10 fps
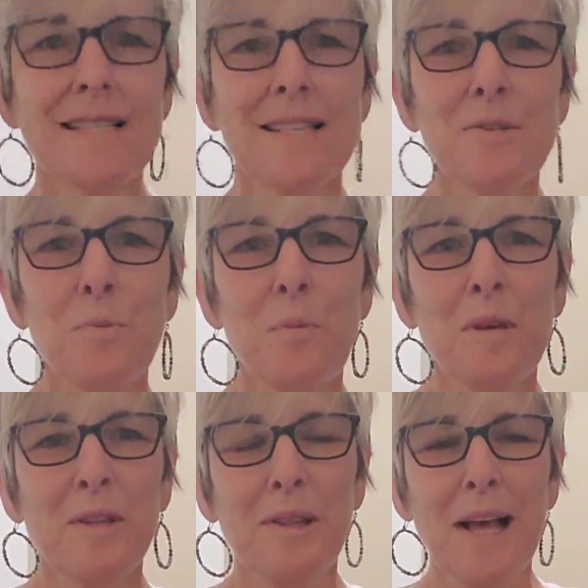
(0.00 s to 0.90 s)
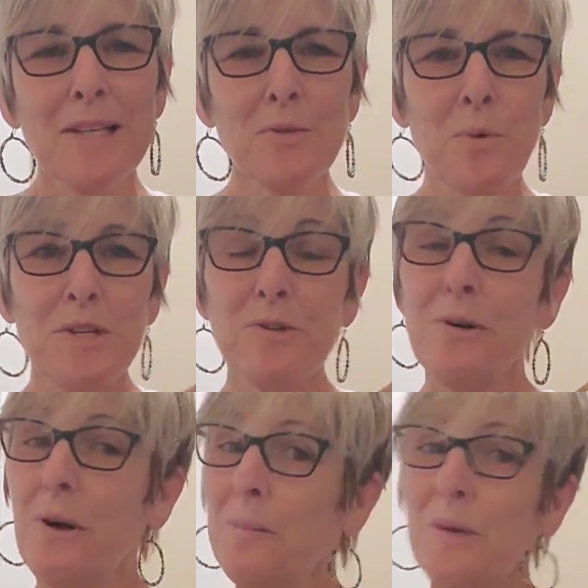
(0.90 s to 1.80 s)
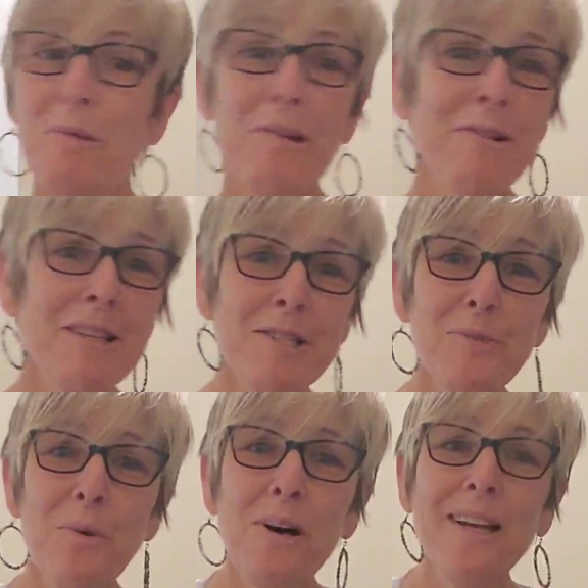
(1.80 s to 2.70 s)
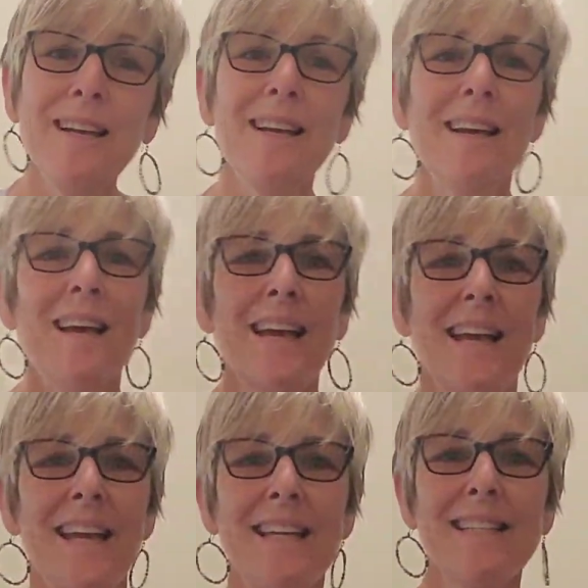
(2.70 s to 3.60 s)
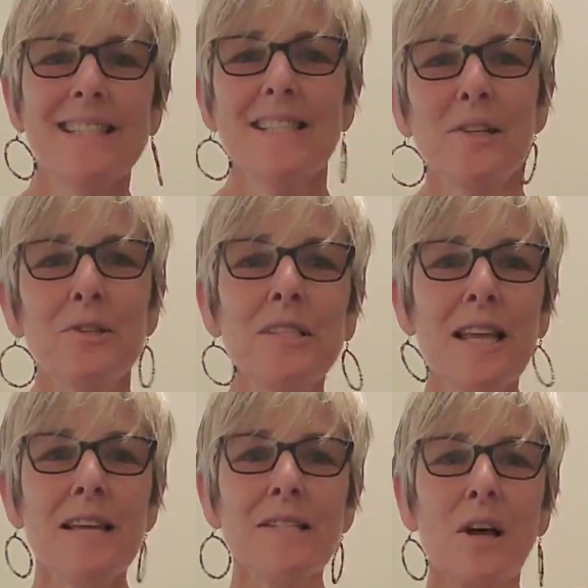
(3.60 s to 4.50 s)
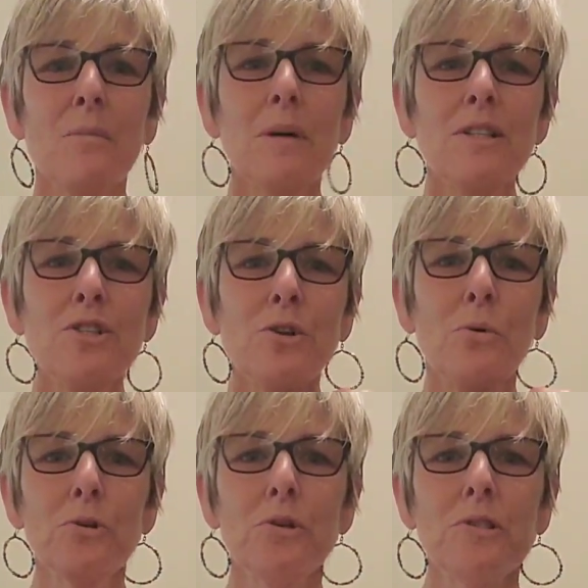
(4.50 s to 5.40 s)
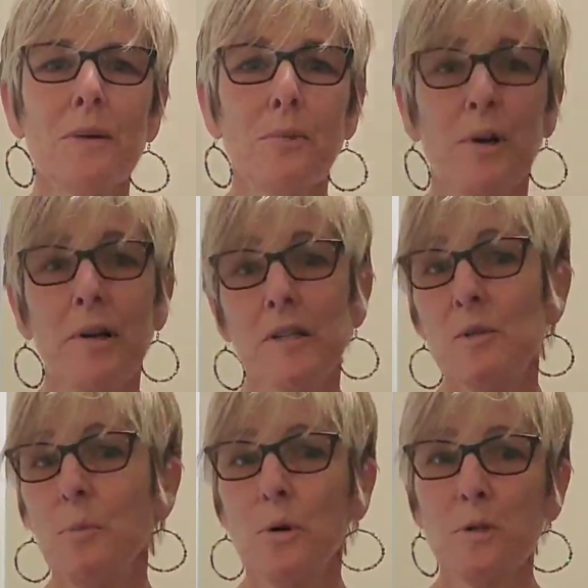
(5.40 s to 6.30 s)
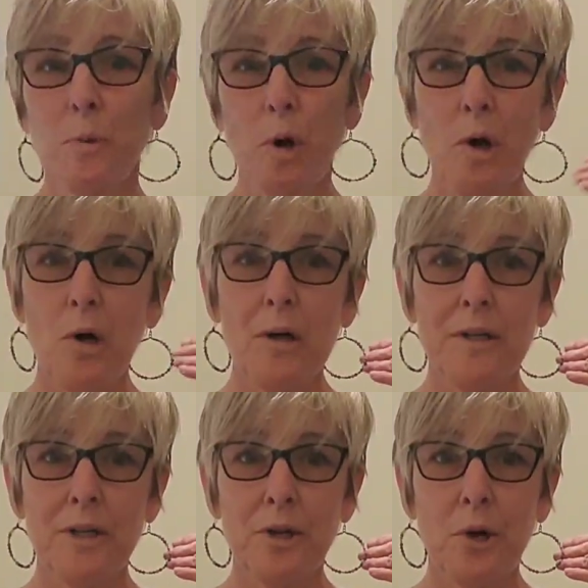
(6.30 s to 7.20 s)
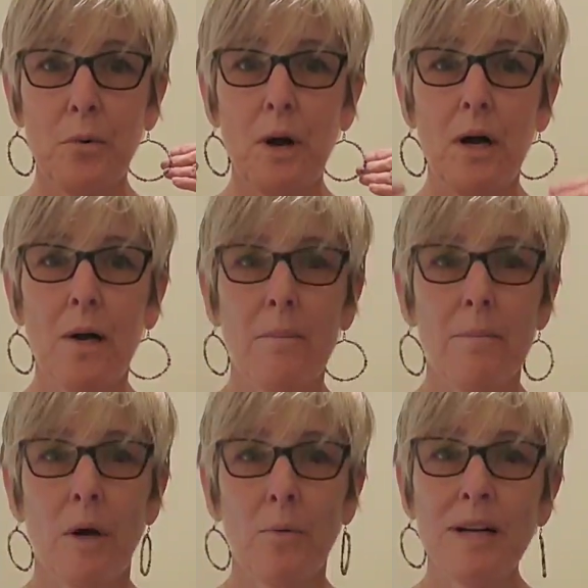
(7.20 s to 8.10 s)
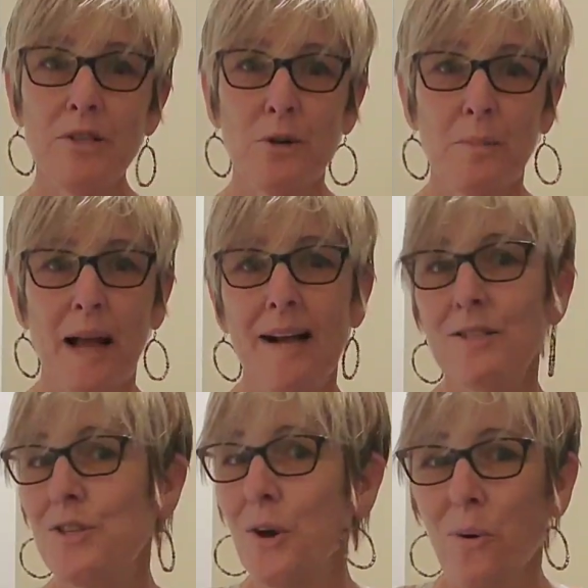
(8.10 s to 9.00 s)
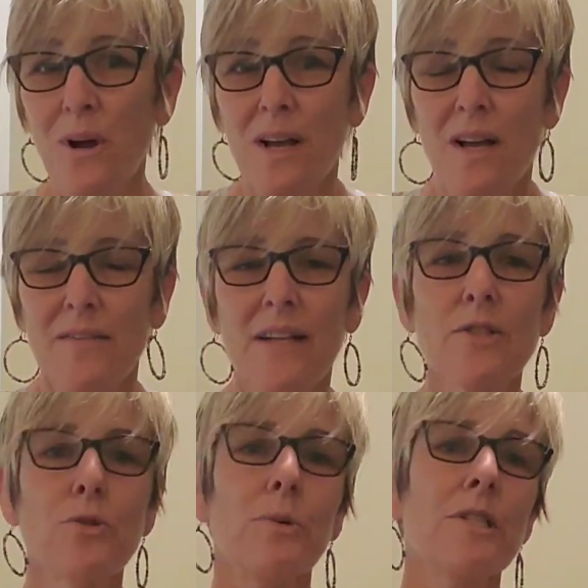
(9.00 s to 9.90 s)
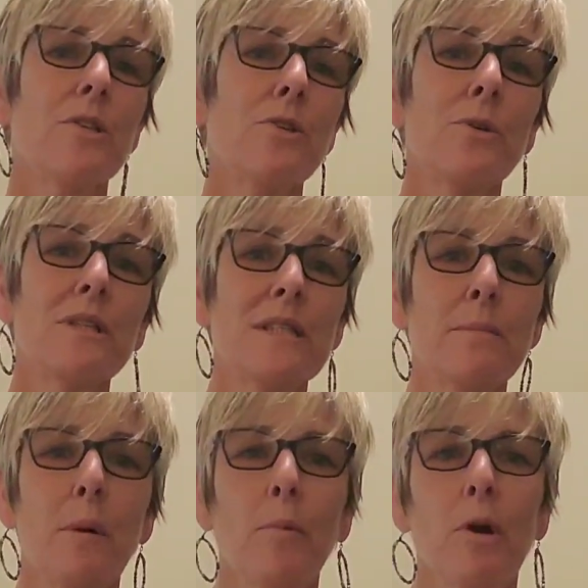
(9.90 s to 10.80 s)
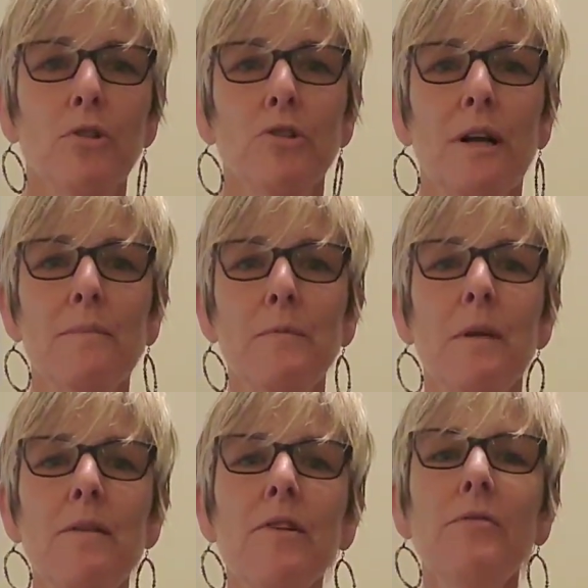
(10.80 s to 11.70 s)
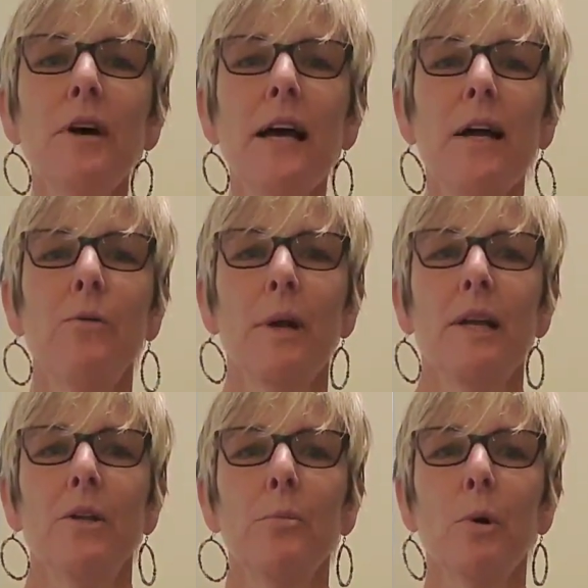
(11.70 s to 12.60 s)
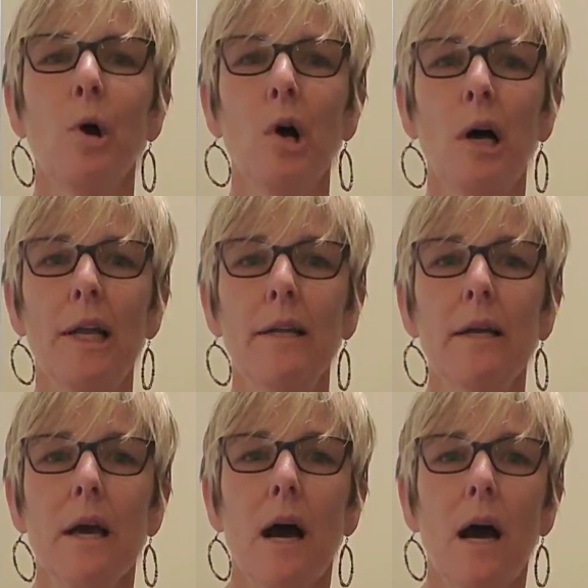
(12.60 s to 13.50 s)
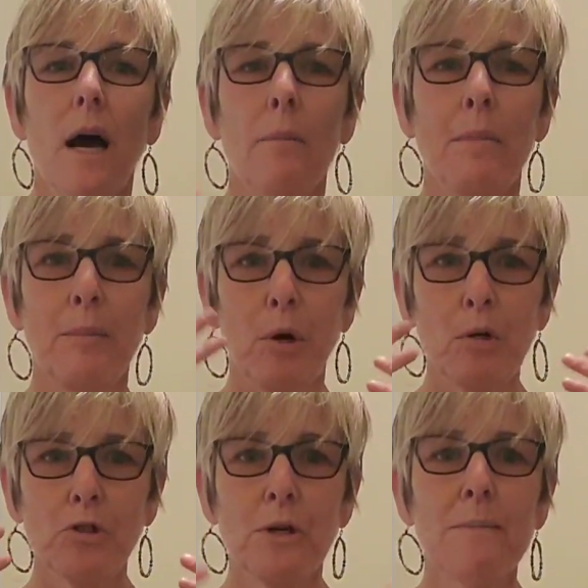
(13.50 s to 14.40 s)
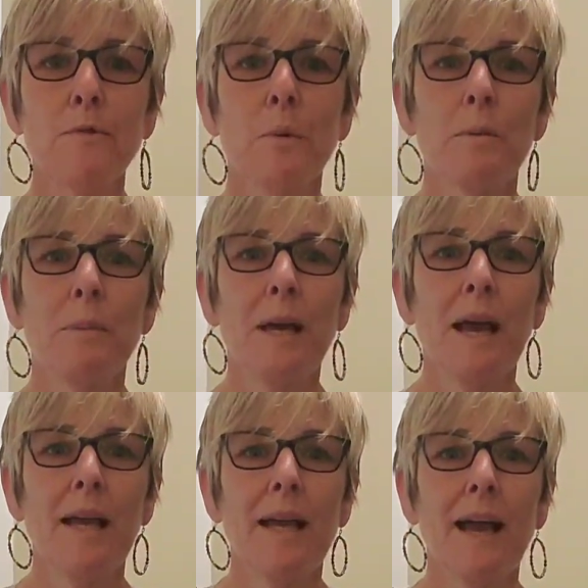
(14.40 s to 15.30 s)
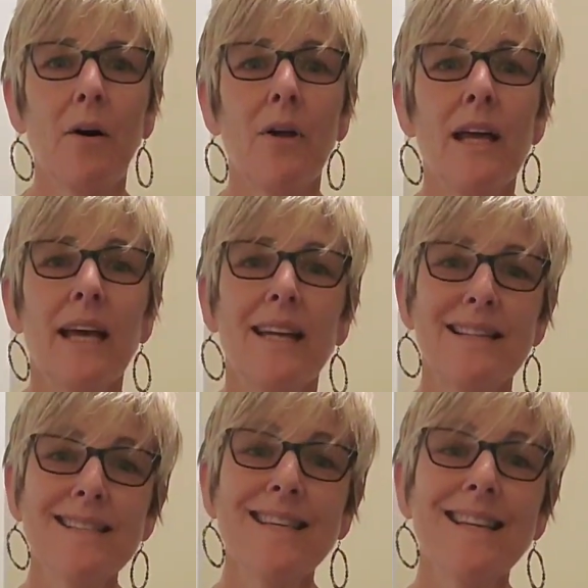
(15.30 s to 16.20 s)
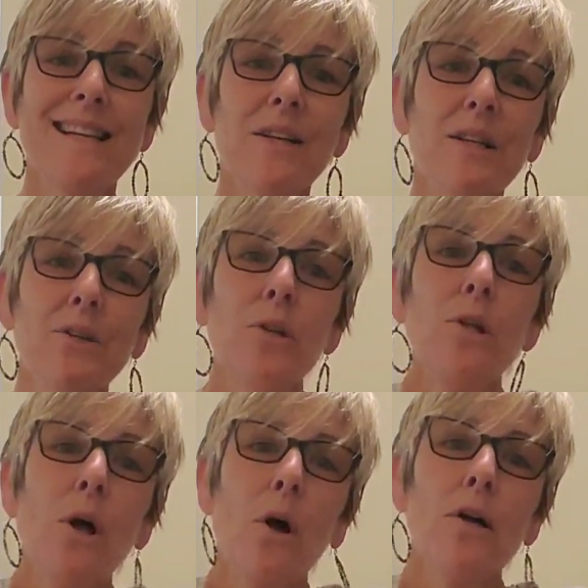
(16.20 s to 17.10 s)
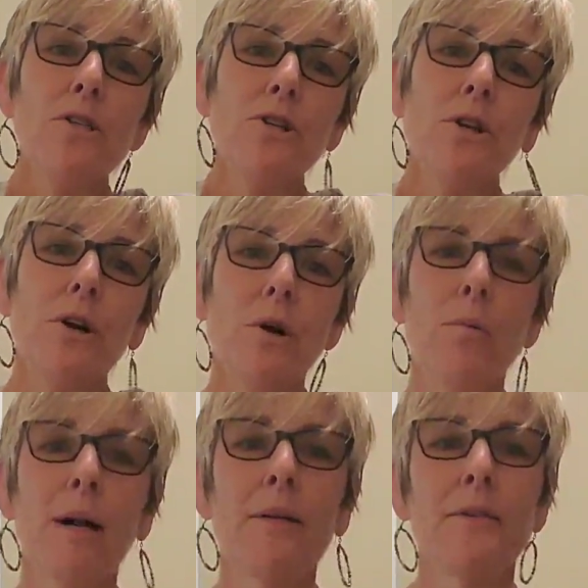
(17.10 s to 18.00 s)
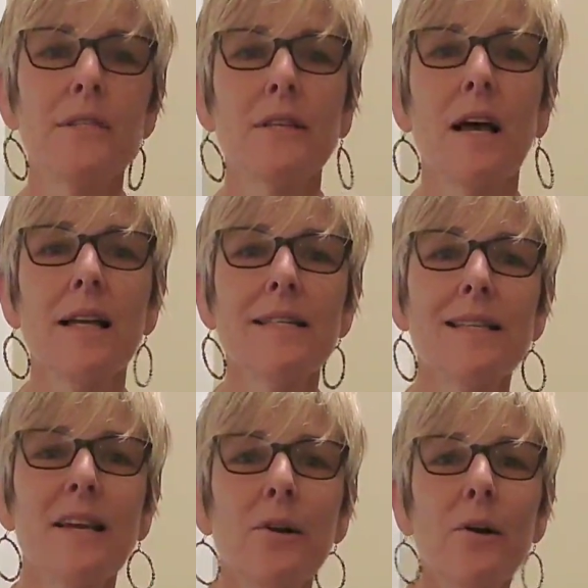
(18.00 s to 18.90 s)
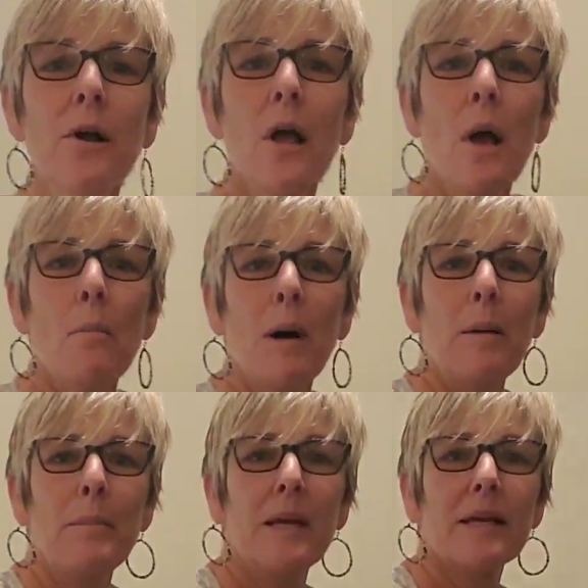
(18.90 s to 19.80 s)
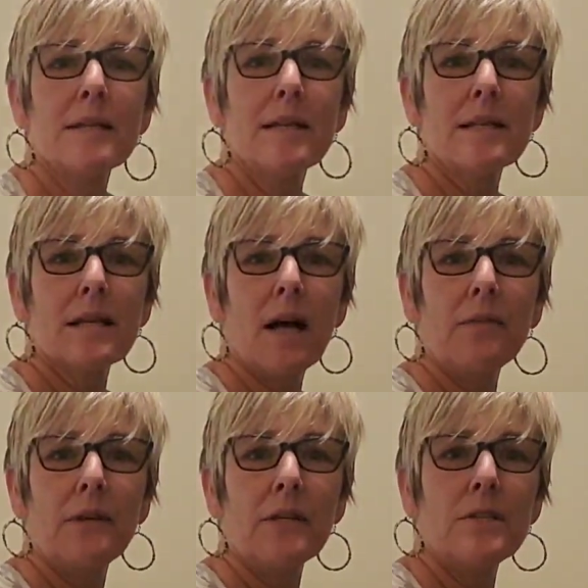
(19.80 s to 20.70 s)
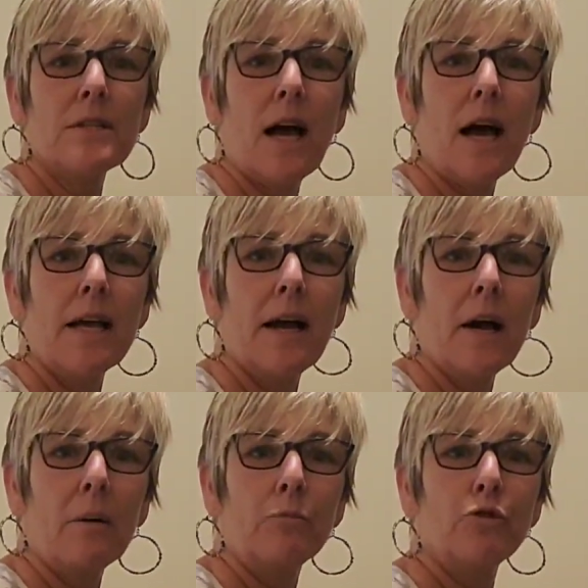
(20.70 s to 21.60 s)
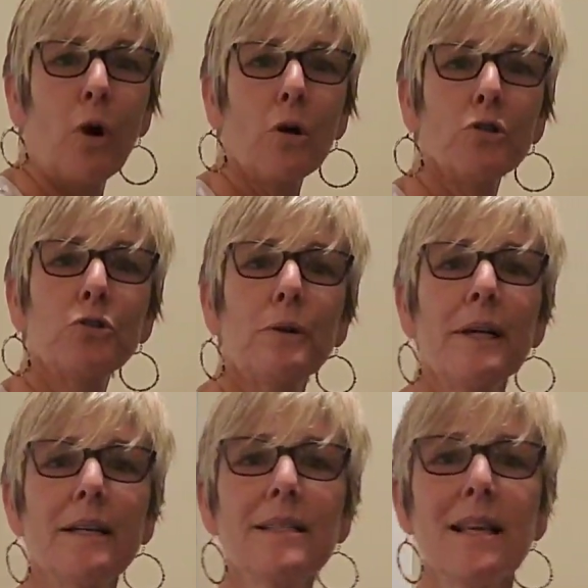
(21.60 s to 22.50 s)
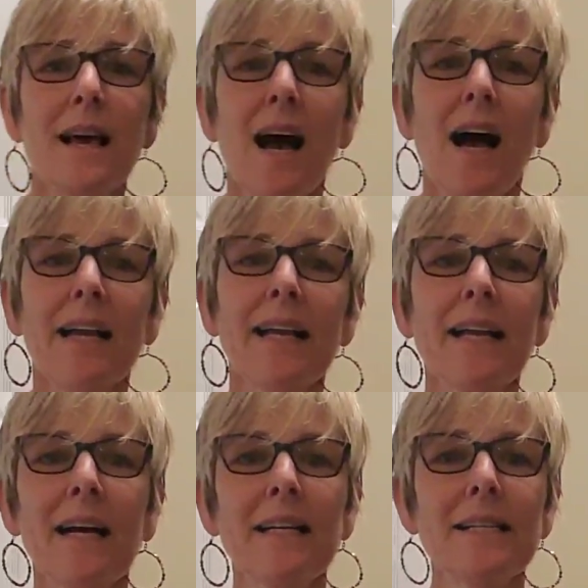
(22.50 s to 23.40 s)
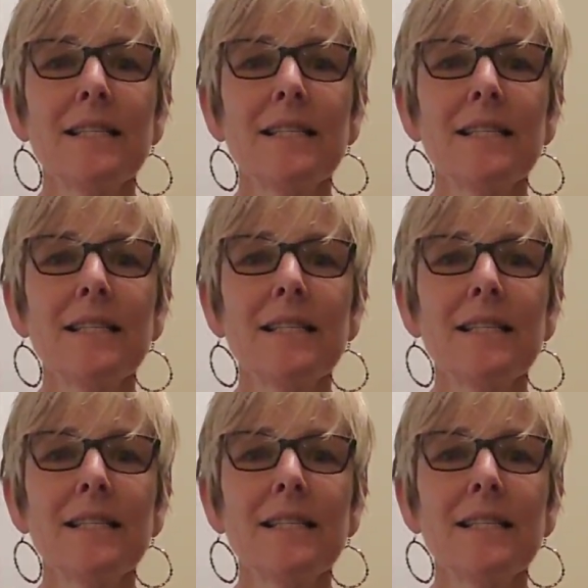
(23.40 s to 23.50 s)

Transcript: this will be the last winter I'll be wearing this one. It still stays on my shoulders. I'm wearing a sports bra, you know, a racer back. So that's the reason you can see my bra straps. But even if I had a regular bra on, my bra straps wouldn't be hanging out. It is getting a little large around the sides here, but because it's got these tie-up drawstrings, I can kind of